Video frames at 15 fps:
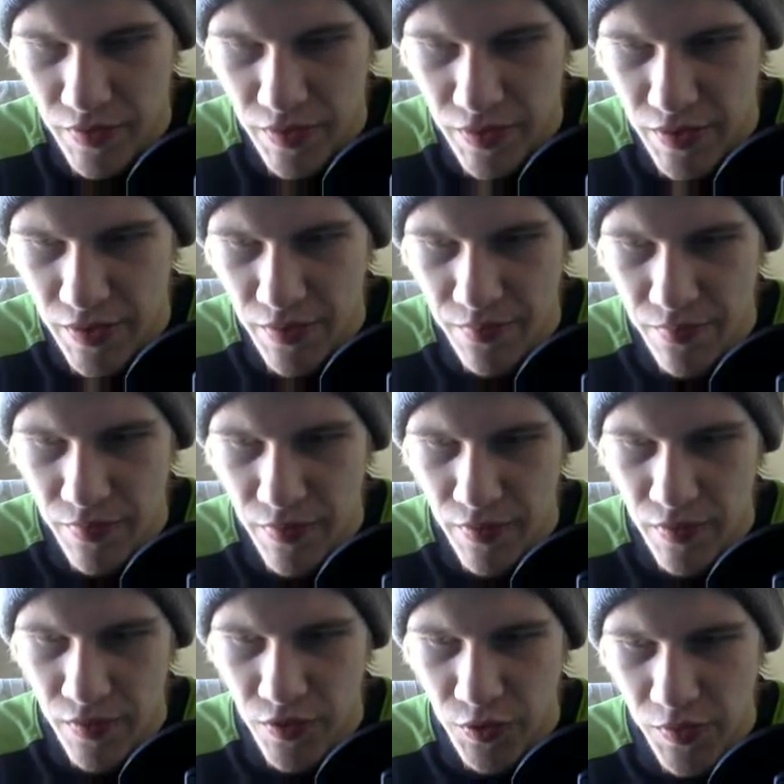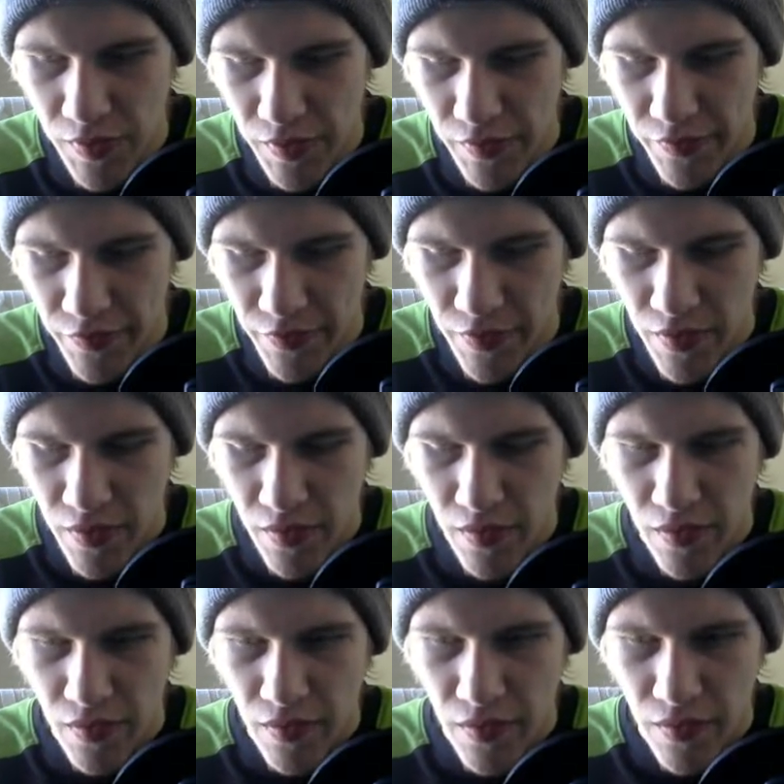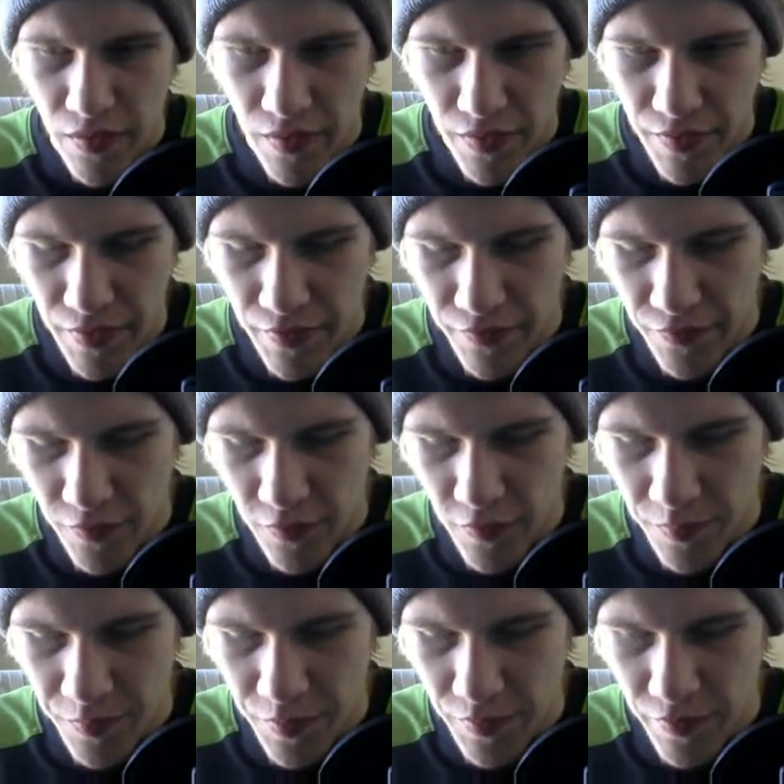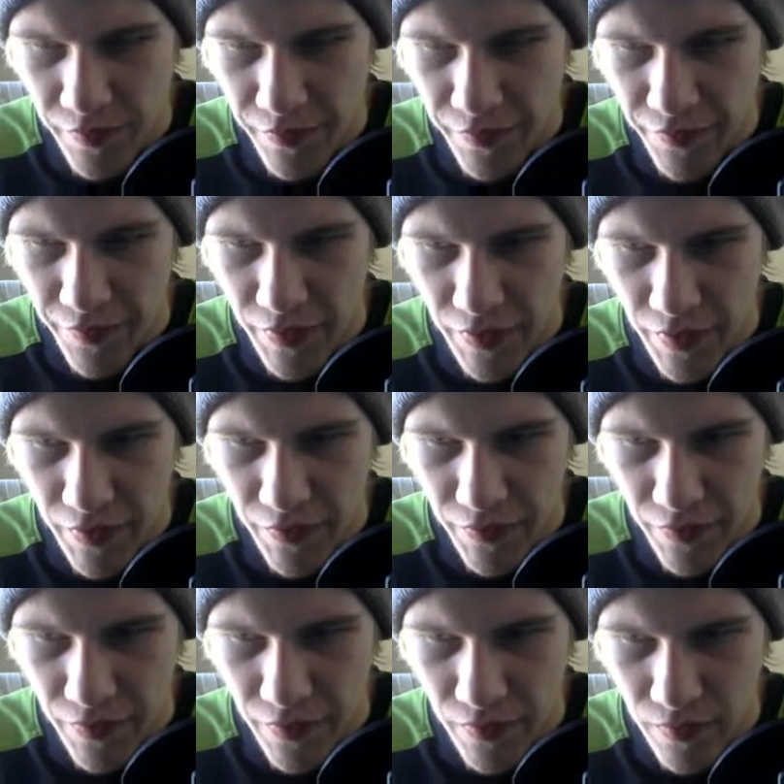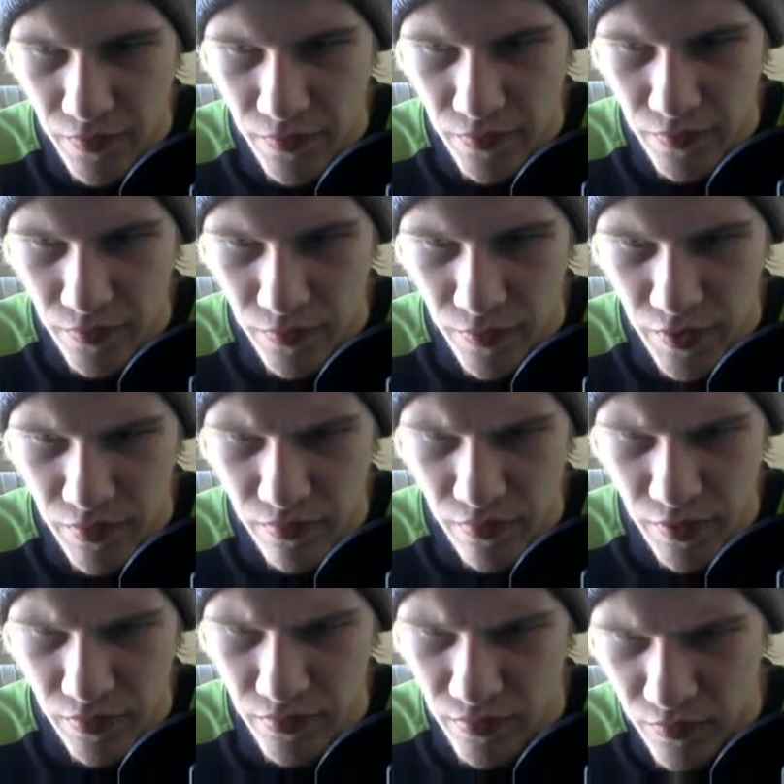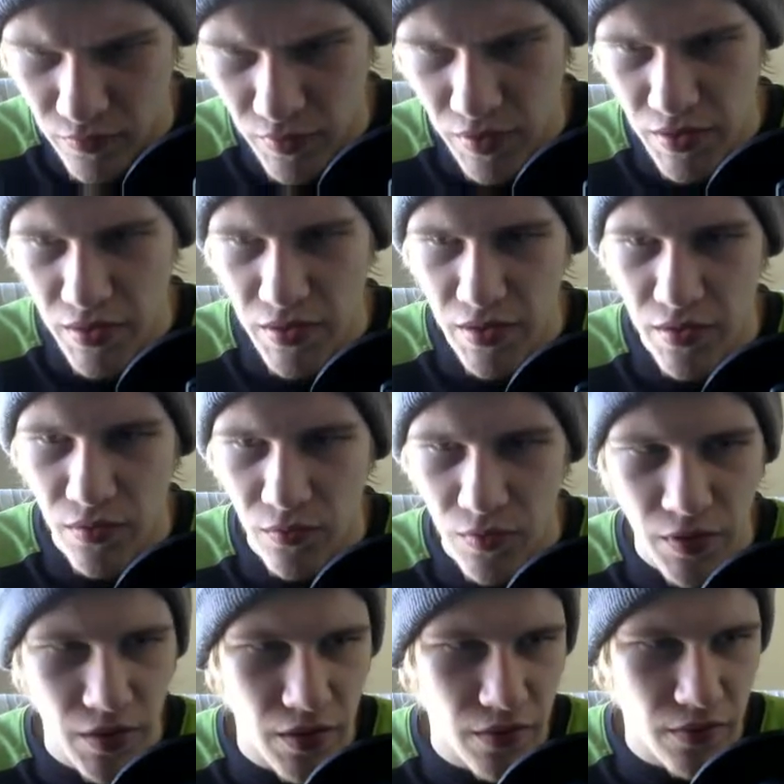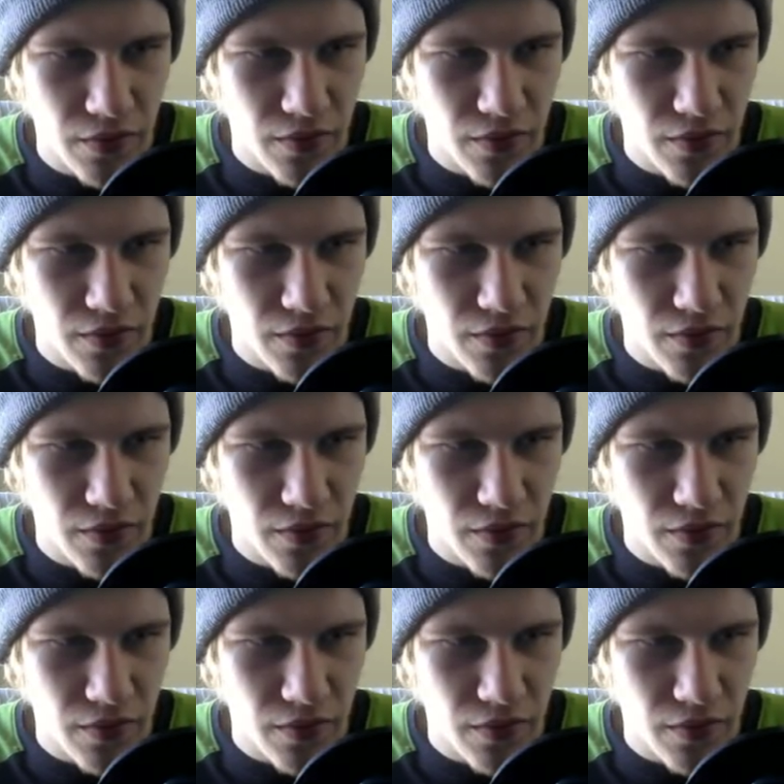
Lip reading: Tim 12 34.5. Right? No, why is this not working?